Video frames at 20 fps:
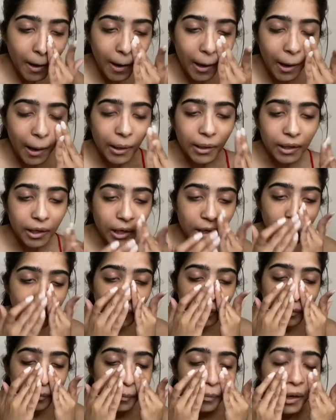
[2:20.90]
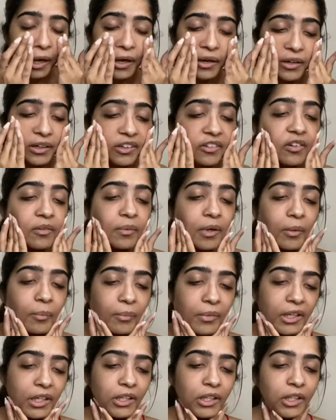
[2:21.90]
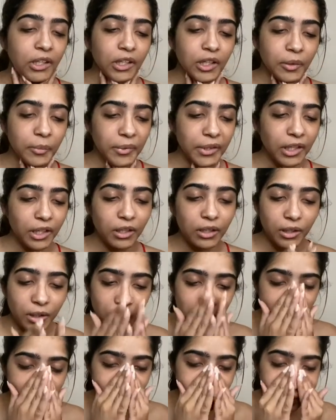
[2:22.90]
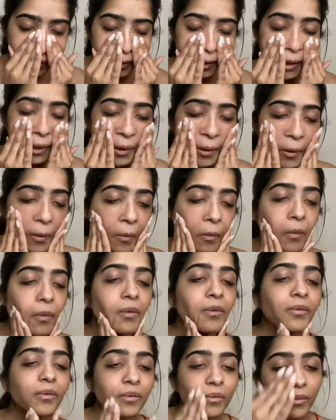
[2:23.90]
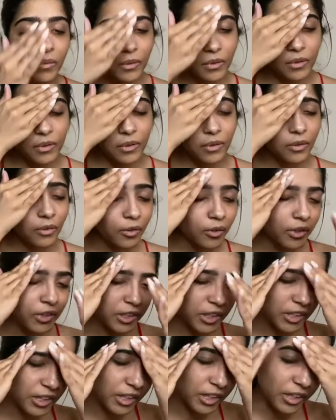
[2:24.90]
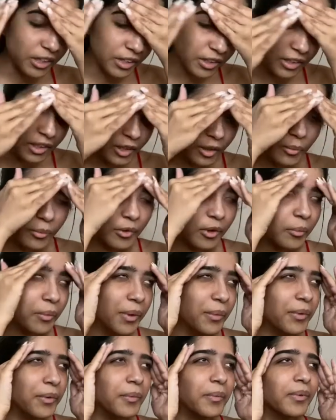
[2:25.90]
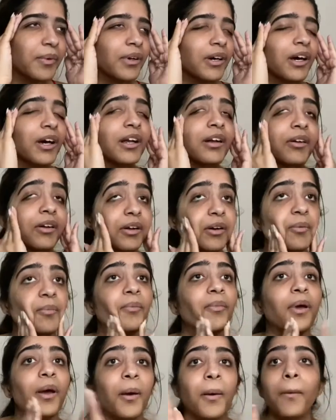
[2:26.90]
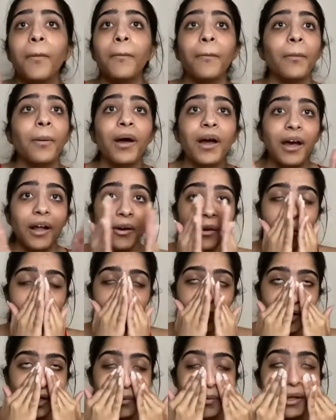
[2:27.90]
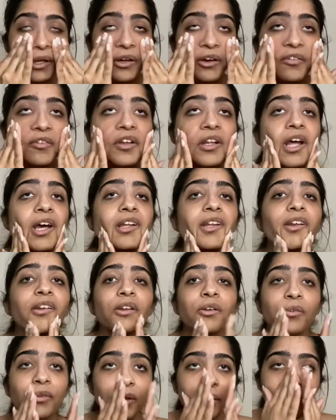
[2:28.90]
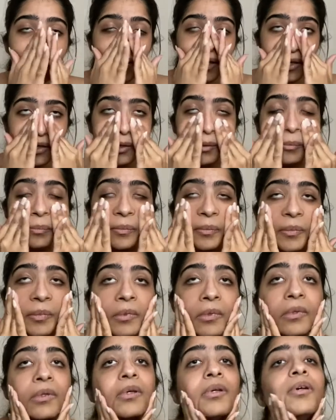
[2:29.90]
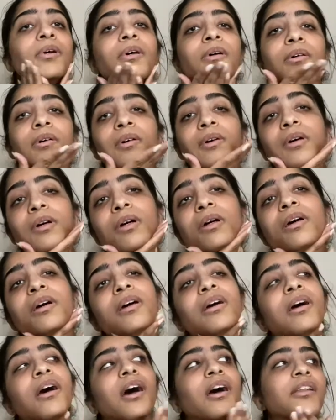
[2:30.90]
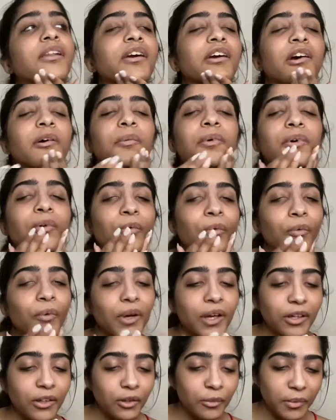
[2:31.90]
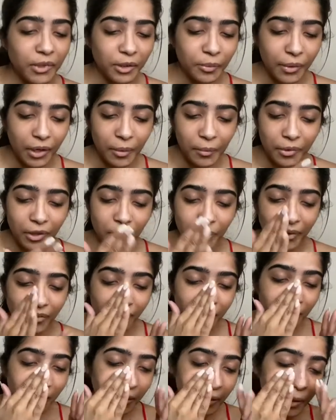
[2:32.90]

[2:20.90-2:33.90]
I think I need new batteries for my mirror because it's going out, or it's just getting dim, or maybe I don't know. I don't know, but let me know if you like this new little setup. I think I put way too much primer on my face.